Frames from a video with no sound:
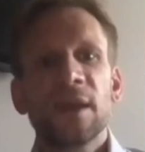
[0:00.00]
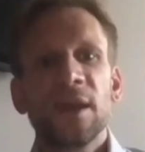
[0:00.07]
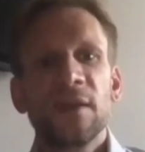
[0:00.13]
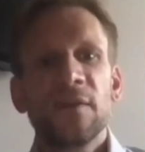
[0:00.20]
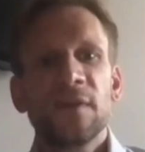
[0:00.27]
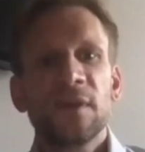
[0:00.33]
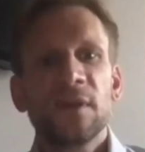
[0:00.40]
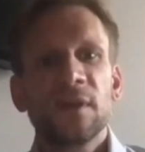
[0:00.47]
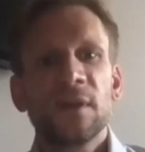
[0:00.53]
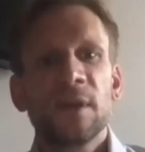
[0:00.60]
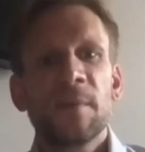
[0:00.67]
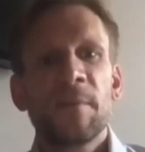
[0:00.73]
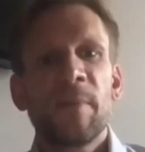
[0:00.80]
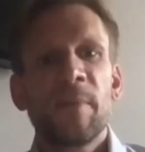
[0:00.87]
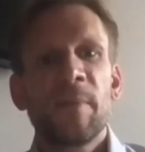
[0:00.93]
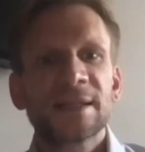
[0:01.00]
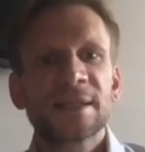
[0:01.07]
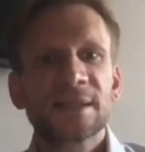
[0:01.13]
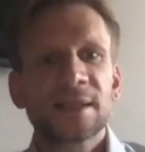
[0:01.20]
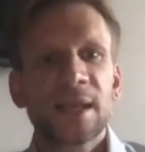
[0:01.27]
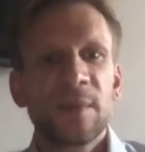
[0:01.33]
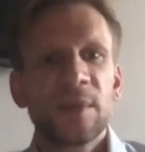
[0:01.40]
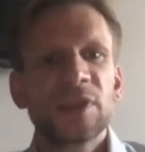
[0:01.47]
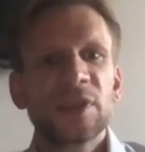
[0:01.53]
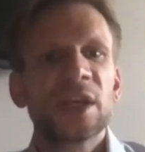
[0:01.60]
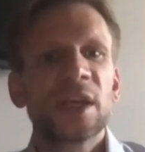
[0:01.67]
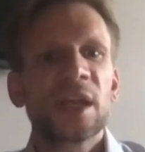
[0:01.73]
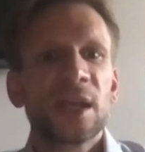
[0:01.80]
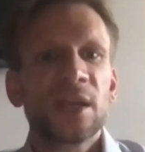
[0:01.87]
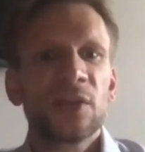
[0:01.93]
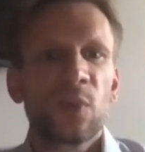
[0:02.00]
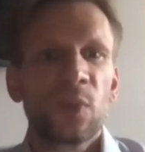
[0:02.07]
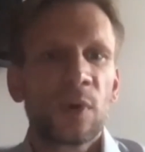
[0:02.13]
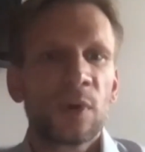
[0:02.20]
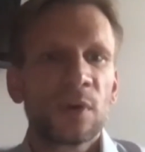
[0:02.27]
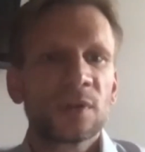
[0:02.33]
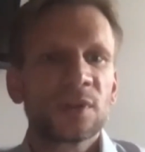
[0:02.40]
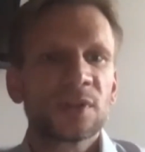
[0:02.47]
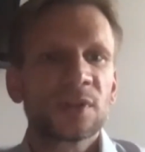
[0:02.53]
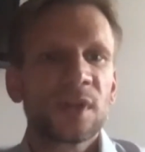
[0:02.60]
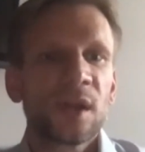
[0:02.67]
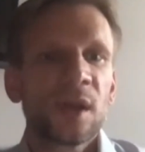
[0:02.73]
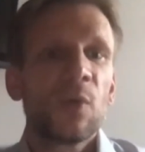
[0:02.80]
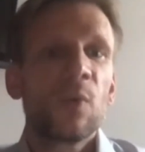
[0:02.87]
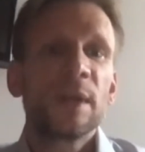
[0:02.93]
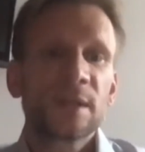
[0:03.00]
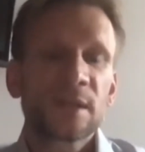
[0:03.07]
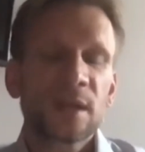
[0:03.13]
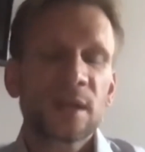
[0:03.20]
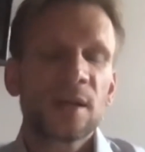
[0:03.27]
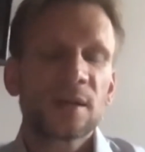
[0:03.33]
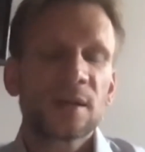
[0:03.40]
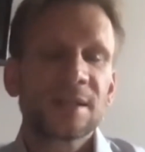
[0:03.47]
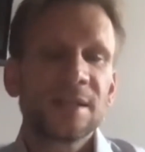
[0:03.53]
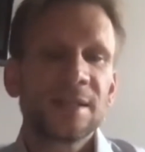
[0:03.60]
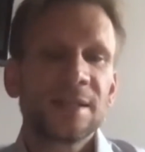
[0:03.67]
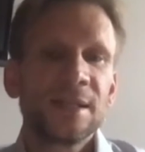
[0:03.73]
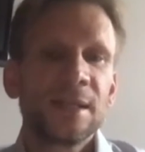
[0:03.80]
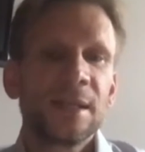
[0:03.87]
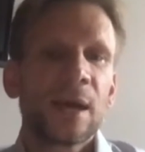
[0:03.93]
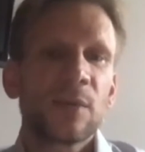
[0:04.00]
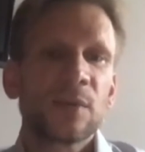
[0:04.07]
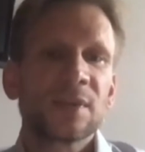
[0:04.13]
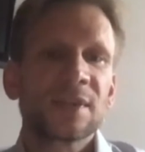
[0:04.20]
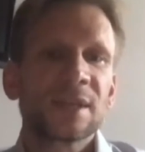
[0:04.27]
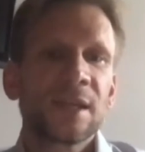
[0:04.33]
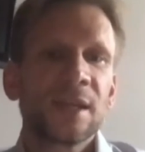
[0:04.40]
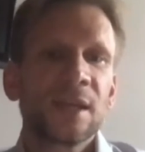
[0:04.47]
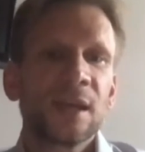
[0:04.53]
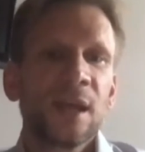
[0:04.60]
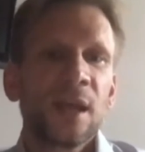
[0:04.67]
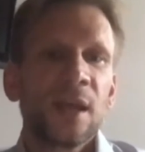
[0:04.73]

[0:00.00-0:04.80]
even the best imaging in the world with cardiac CT, I would say,